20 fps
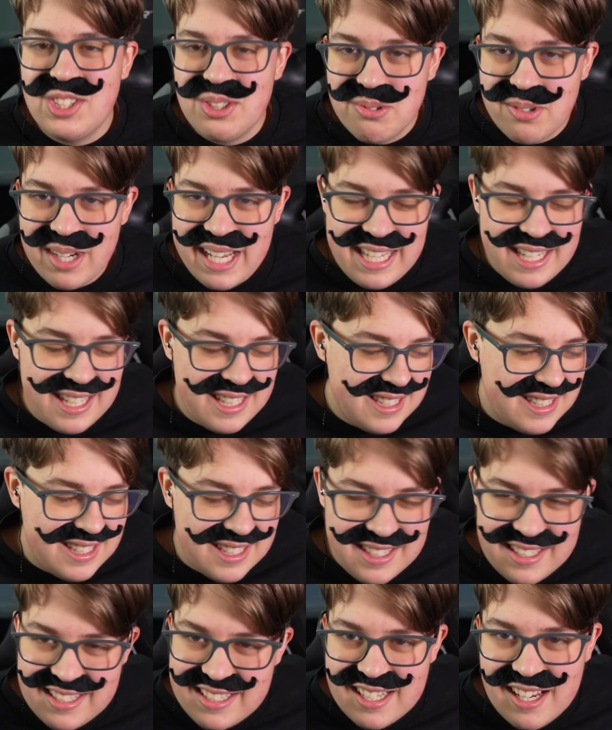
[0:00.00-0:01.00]
The way
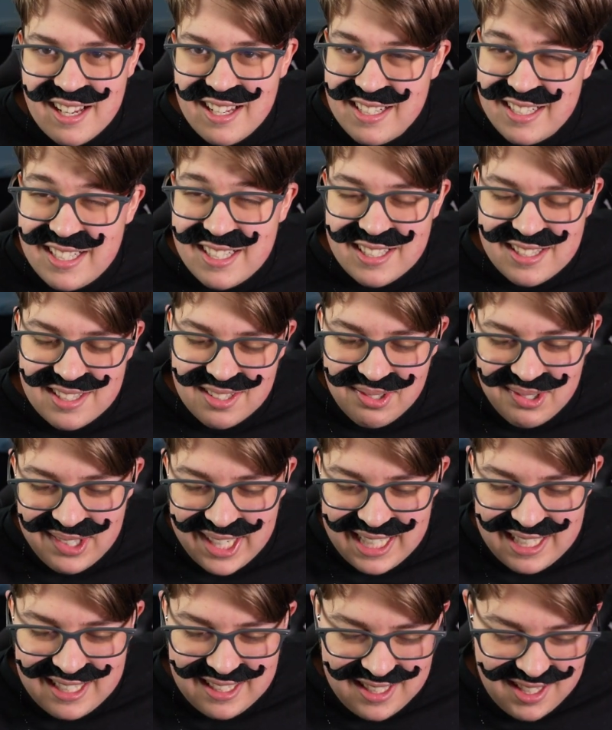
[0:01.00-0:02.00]
it's just the
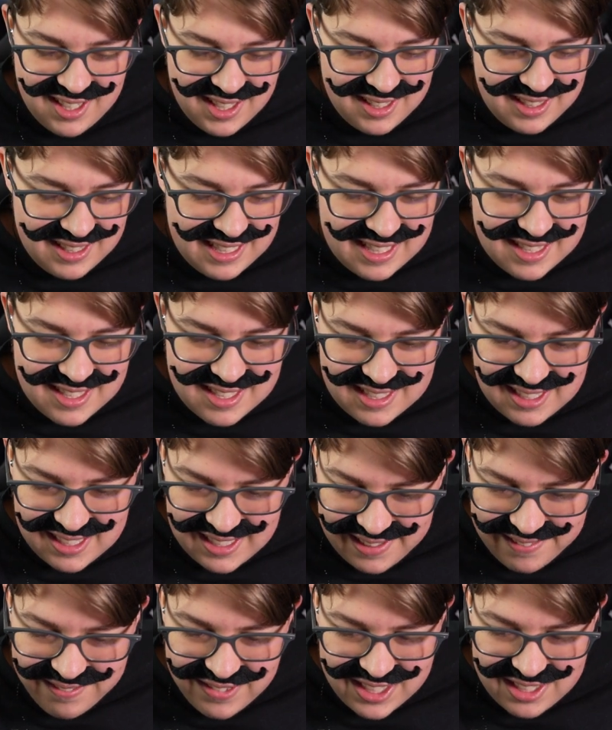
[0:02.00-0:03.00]
way that that's
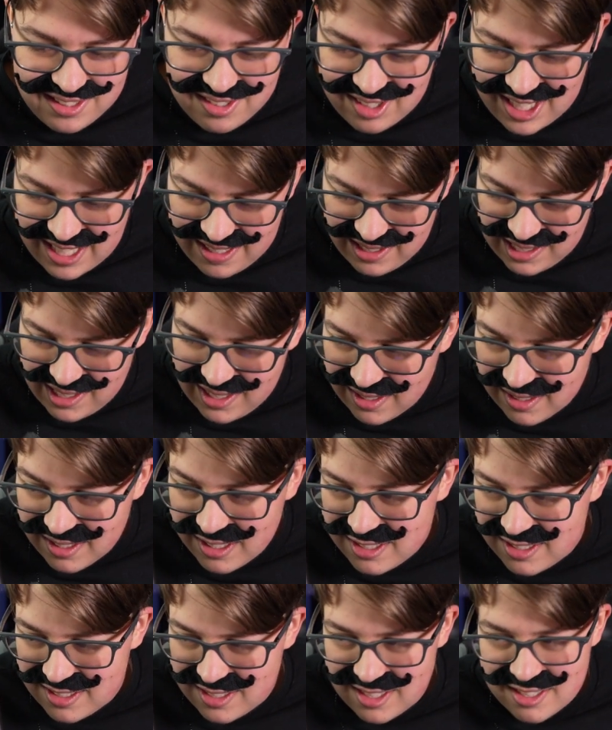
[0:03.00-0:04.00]
delivered, you can hear
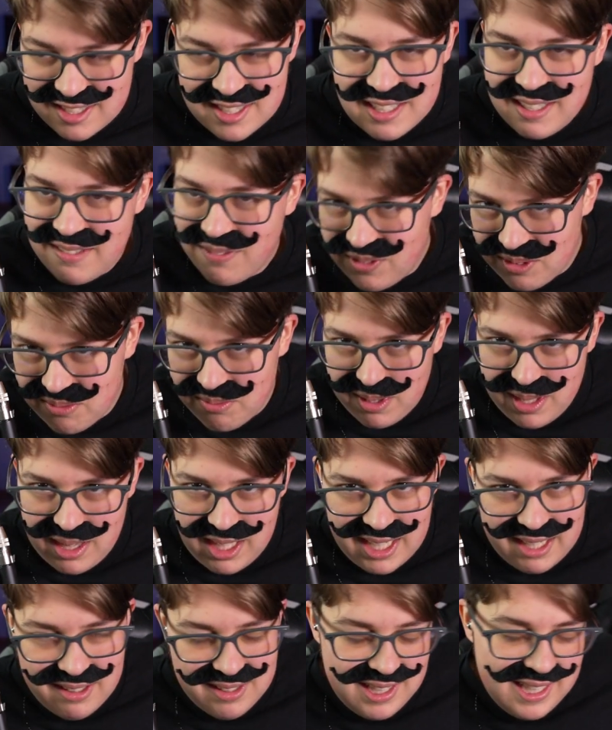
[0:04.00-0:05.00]
it just even
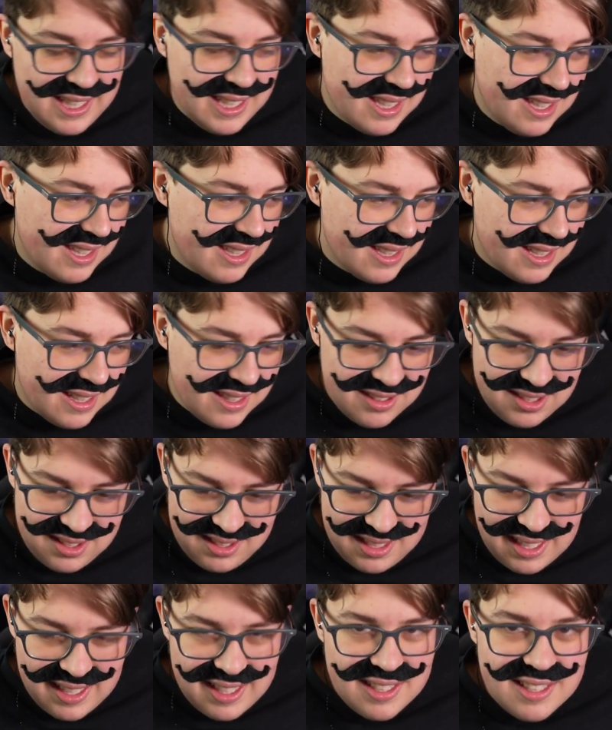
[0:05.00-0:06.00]
without like
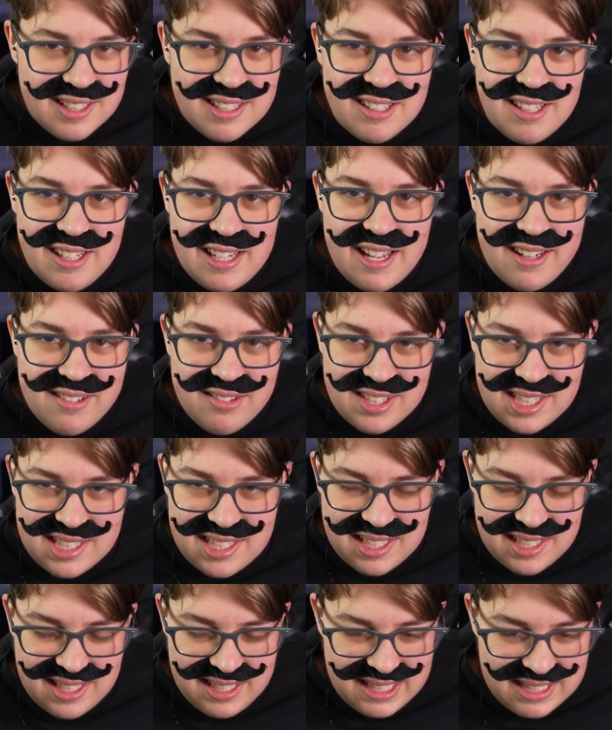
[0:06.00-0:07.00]
understanding the
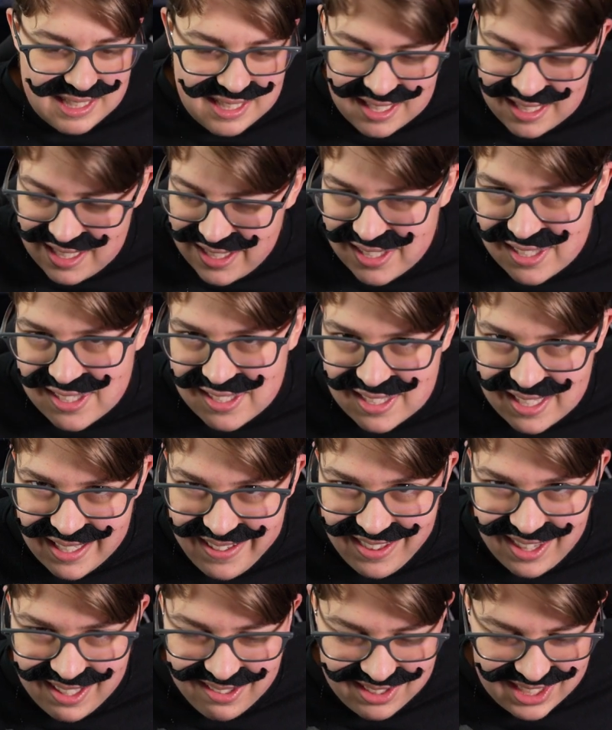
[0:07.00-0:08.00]
language. It's the
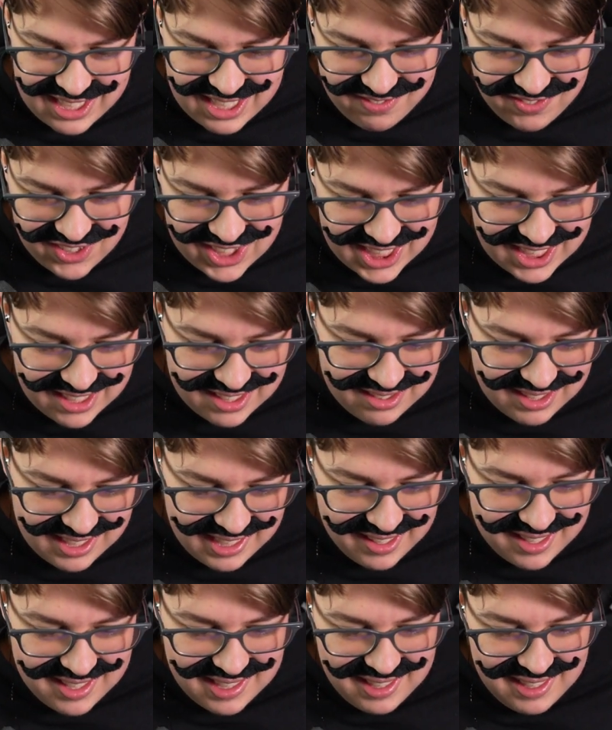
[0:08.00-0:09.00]
same thing with Japanese,
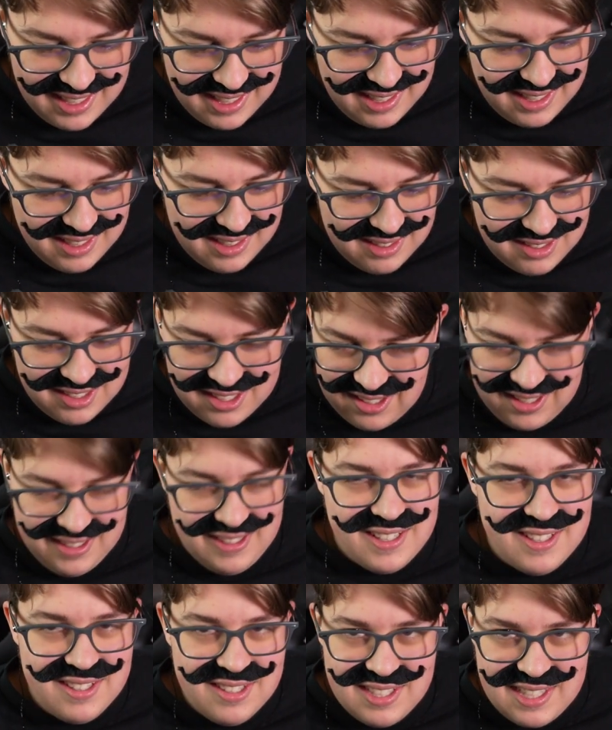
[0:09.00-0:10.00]
right? You
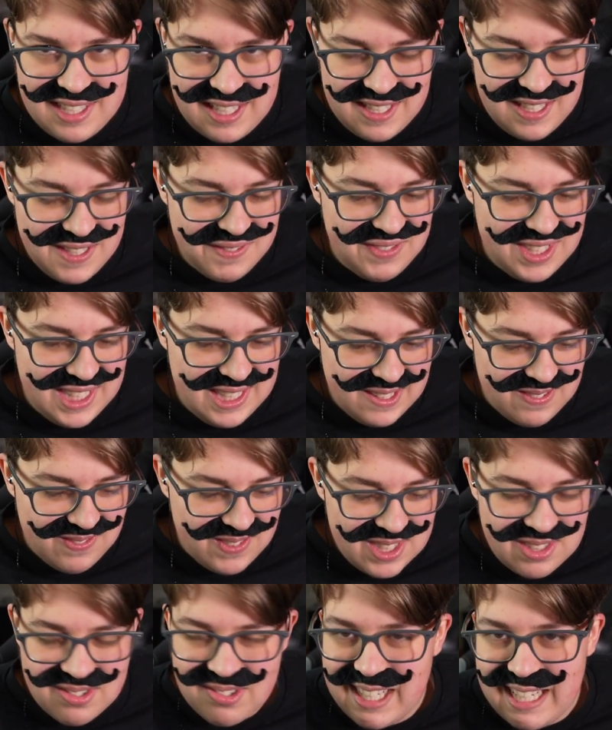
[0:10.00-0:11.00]
don't understand Japanese,
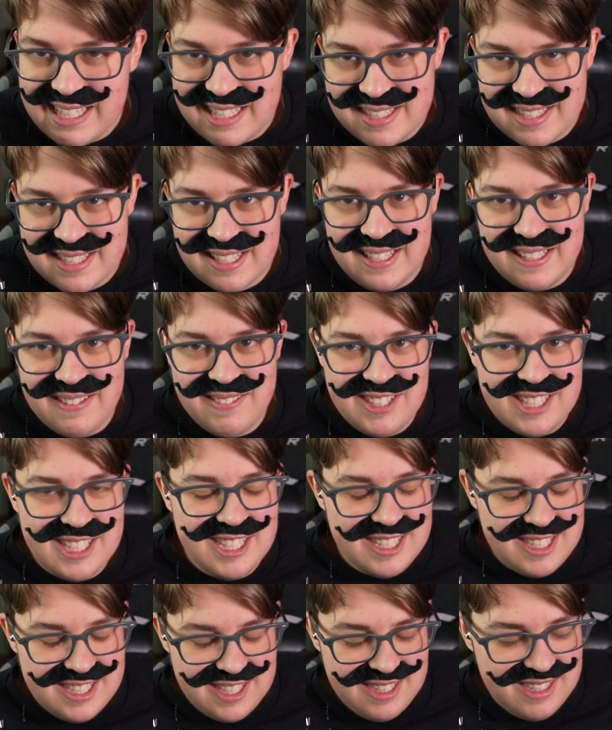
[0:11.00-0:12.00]
but the way it's delivered,
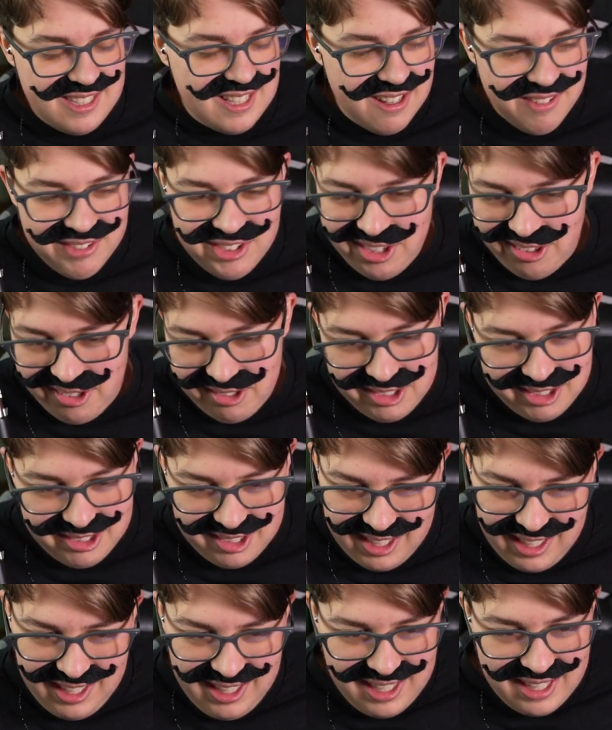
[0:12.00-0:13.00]
it just comes through.